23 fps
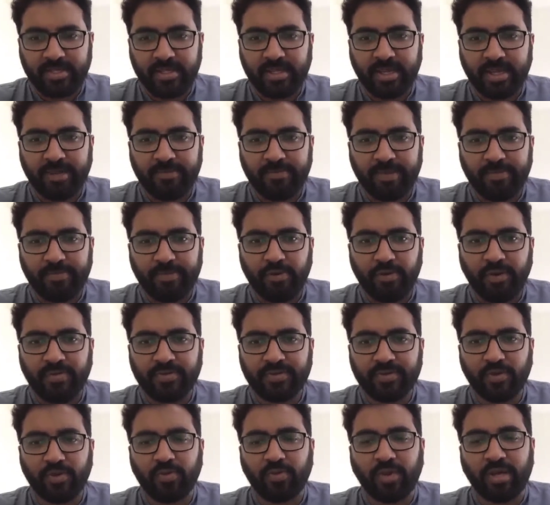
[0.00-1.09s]
there are people who have
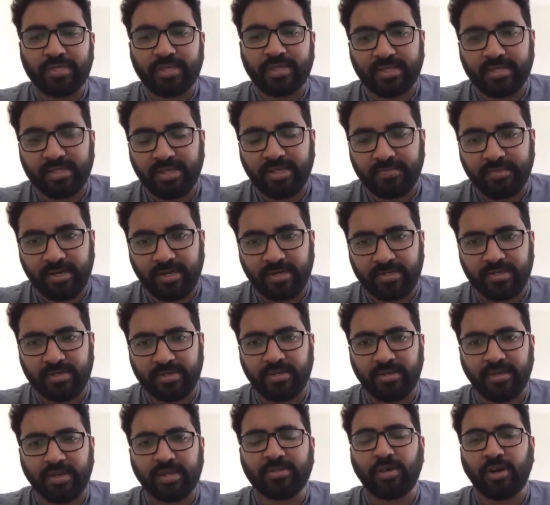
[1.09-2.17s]
scored one sixty marks.
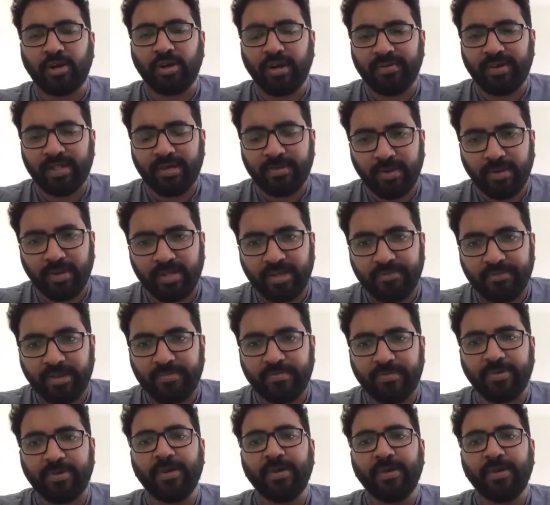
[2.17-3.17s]
It's all available on the web.